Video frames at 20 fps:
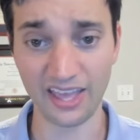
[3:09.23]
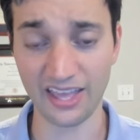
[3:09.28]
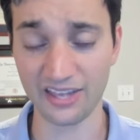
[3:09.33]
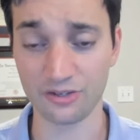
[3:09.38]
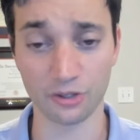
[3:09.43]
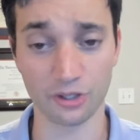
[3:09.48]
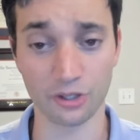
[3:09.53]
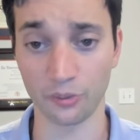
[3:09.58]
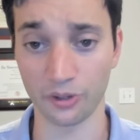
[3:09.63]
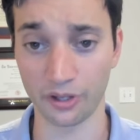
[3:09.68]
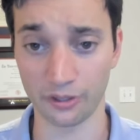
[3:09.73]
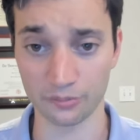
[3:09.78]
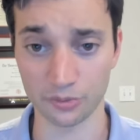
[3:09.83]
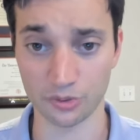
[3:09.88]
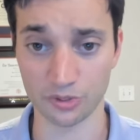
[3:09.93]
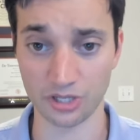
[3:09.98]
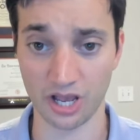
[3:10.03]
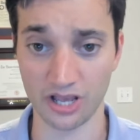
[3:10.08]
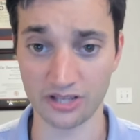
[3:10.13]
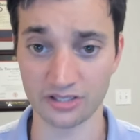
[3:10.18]
Antonio Williams
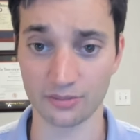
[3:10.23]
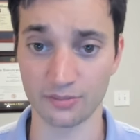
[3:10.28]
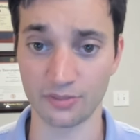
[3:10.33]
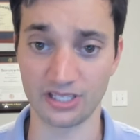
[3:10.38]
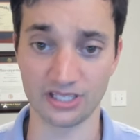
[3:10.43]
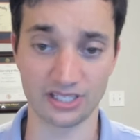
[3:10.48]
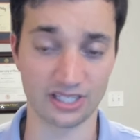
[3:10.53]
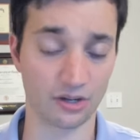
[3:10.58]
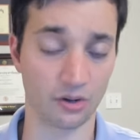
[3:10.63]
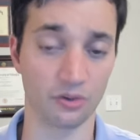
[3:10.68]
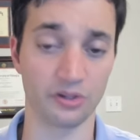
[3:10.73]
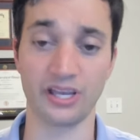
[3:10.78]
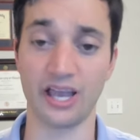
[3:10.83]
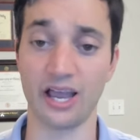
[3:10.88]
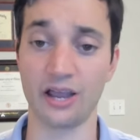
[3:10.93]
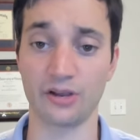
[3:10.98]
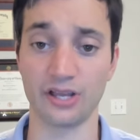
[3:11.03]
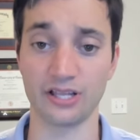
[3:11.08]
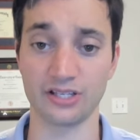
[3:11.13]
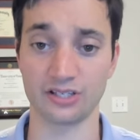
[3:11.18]
was awesome. He's the only
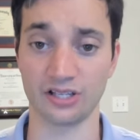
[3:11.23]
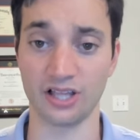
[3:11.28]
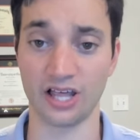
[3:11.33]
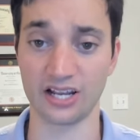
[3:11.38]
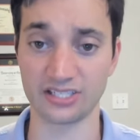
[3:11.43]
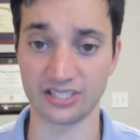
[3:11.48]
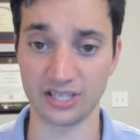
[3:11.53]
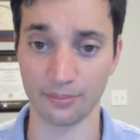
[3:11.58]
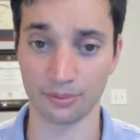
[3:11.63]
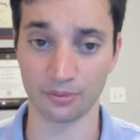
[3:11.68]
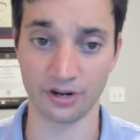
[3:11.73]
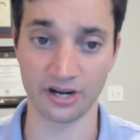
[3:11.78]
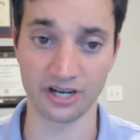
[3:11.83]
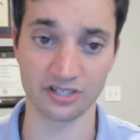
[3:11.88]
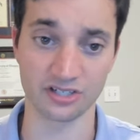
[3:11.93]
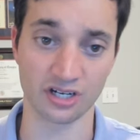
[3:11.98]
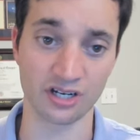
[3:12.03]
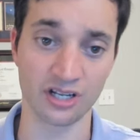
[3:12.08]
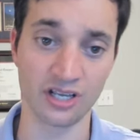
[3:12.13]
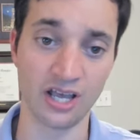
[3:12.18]
guy who gets a lot of
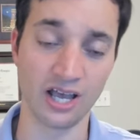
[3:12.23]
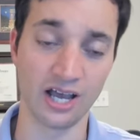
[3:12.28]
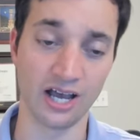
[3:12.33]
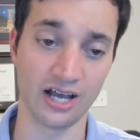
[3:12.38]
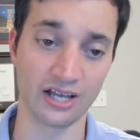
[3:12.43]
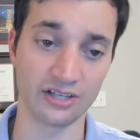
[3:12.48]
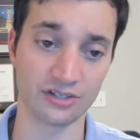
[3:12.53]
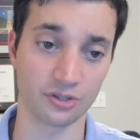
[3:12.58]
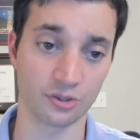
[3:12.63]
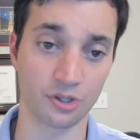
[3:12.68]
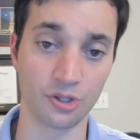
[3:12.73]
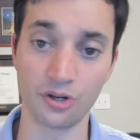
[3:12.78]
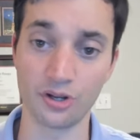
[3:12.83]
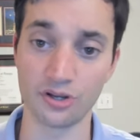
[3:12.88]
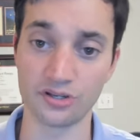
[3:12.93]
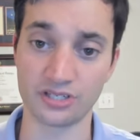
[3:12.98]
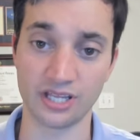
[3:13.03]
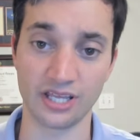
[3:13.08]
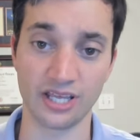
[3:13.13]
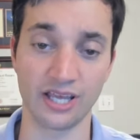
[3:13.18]
separation. So
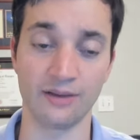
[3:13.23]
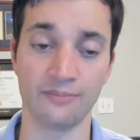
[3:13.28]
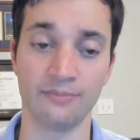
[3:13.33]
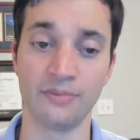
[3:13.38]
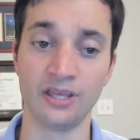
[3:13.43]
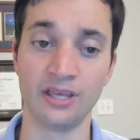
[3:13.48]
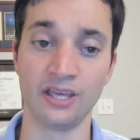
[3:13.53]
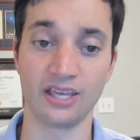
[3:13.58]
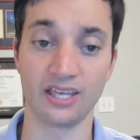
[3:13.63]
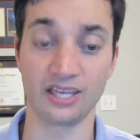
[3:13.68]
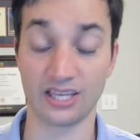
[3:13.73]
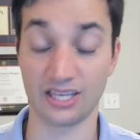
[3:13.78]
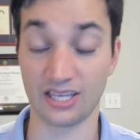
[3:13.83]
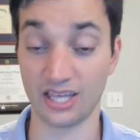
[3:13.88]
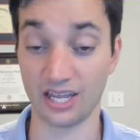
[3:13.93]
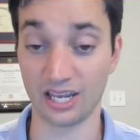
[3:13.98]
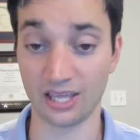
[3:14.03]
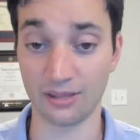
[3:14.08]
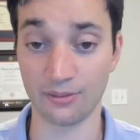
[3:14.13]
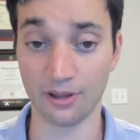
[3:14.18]
kudos to him.
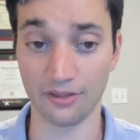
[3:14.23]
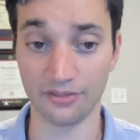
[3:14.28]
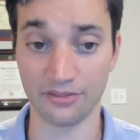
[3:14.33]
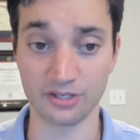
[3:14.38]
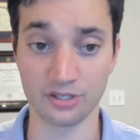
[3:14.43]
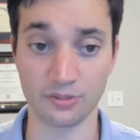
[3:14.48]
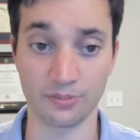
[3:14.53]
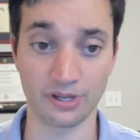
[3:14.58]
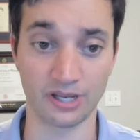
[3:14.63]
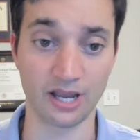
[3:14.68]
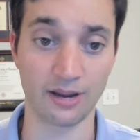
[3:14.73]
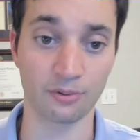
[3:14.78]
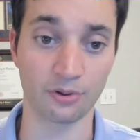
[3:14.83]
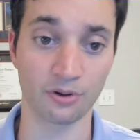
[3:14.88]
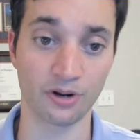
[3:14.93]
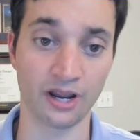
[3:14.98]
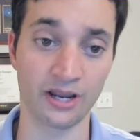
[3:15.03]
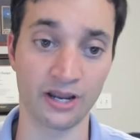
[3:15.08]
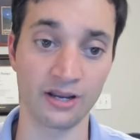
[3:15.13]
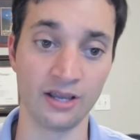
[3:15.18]
Getting him healthy is a big
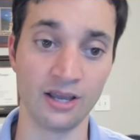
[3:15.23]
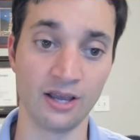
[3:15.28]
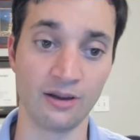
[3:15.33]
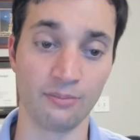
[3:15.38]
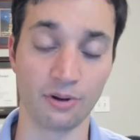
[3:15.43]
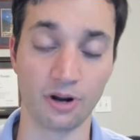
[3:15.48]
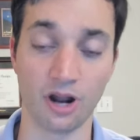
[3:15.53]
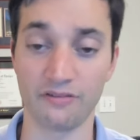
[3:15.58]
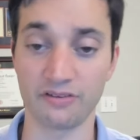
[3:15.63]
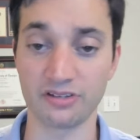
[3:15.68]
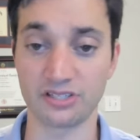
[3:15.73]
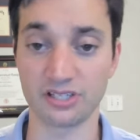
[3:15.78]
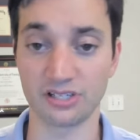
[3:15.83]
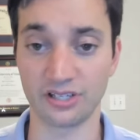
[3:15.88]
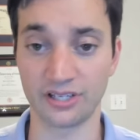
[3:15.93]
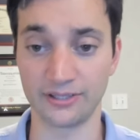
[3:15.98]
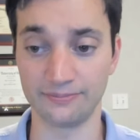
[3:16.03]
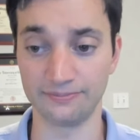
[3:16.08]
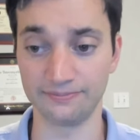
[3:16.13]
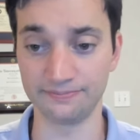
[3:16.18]
upgrade. But
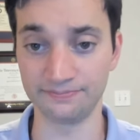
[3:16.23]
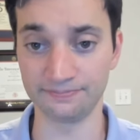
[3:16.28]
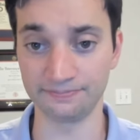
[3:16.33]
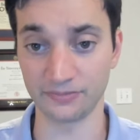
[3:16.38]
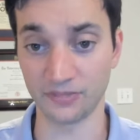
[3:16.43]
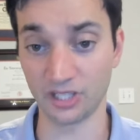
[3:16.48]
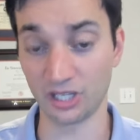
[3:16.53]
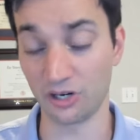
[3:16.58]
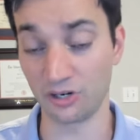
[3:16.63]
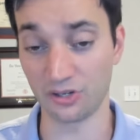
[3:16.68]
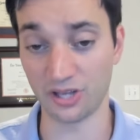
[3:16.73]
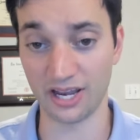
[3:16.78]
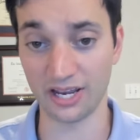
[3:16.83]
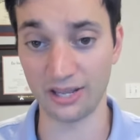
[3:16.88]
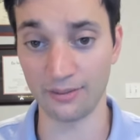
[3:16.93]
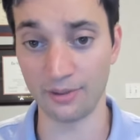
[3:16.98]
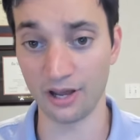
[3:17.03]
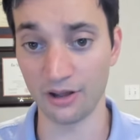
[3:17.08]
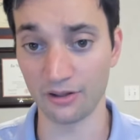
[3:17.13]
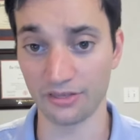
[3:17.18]
obviously, you know, you get
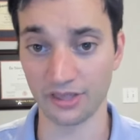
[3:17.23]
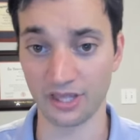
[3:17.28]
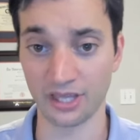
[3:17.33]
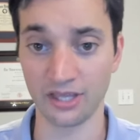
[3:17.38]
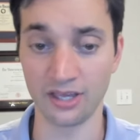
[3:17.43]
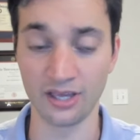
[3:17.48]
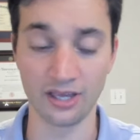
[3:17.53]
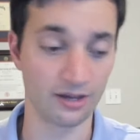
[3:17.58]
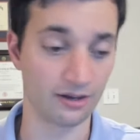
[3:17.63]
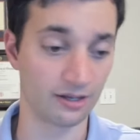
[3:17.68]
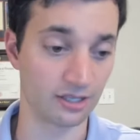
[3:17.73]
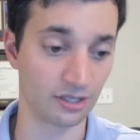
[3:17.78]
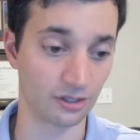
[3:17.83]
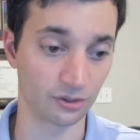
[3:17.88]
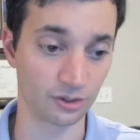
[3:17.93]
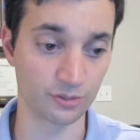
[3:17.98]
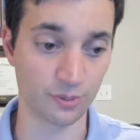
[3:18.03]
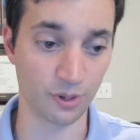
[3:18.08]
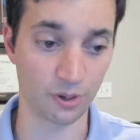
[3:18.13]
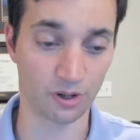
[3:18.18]
him healthy, you
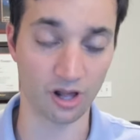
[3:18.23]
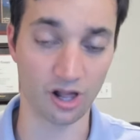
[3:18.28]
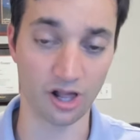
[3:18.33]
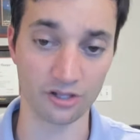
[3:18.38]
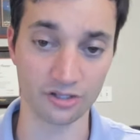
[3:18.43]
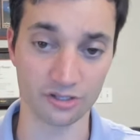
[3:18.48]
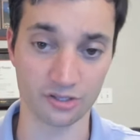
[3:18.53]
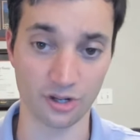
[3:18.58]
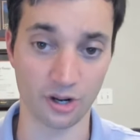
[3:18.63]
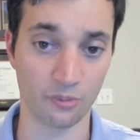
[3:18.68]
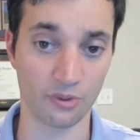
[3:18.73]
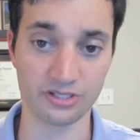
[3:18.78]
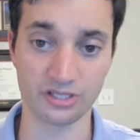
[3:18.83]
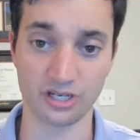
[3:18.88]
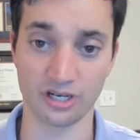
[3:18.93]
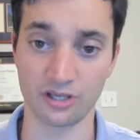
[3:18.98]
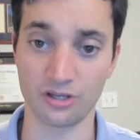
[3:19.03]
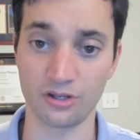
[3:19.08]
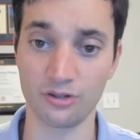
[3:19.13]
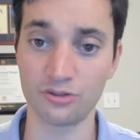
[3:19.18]
lose Bo Collins, who I
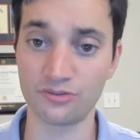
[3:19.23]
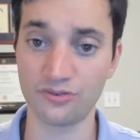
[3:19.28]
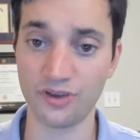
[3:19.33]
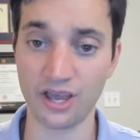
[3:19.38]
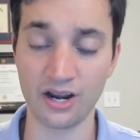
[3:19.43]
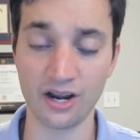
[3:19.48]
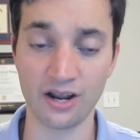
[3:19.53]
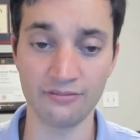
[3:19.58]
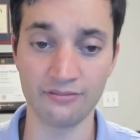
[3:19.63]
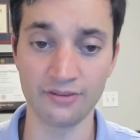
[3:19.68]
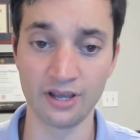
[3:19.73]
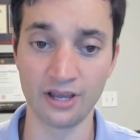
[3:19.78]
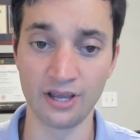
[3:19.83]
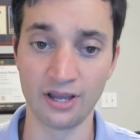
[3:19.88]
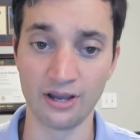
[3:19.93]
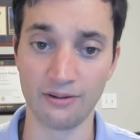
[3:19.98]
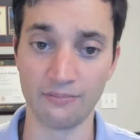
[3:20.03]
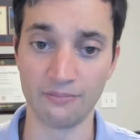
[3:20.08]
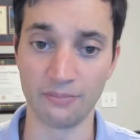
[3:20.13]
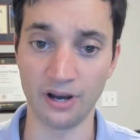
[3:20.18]
wasn't a huge fan of.
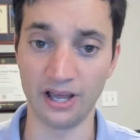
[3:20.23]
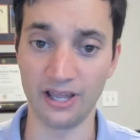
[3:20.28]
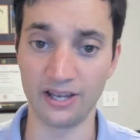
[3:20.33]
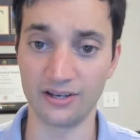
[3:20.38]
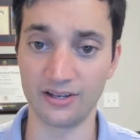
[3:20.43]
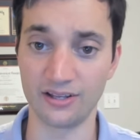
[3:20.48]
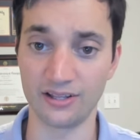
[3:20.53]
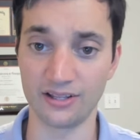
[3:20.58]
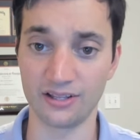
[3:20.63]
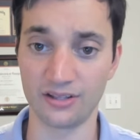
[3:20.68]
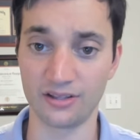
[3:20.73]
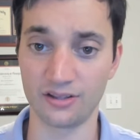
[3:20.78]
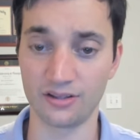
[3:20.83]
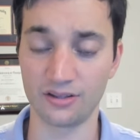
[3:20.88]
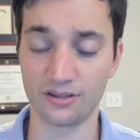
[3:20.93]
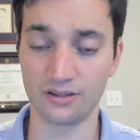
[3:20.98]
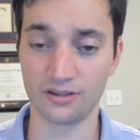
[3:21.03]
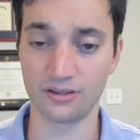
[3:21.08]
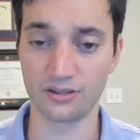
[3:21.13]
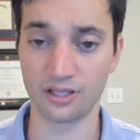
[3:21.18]
But,
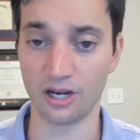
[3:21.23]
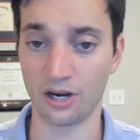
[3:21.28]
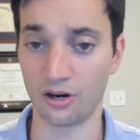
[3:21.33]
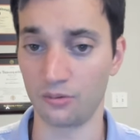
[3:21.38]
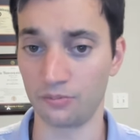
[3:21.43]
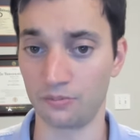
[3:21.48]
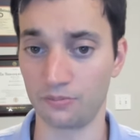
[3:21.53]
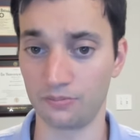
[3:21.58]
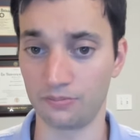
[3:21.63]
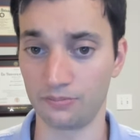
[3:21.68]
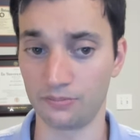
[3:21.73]
you know,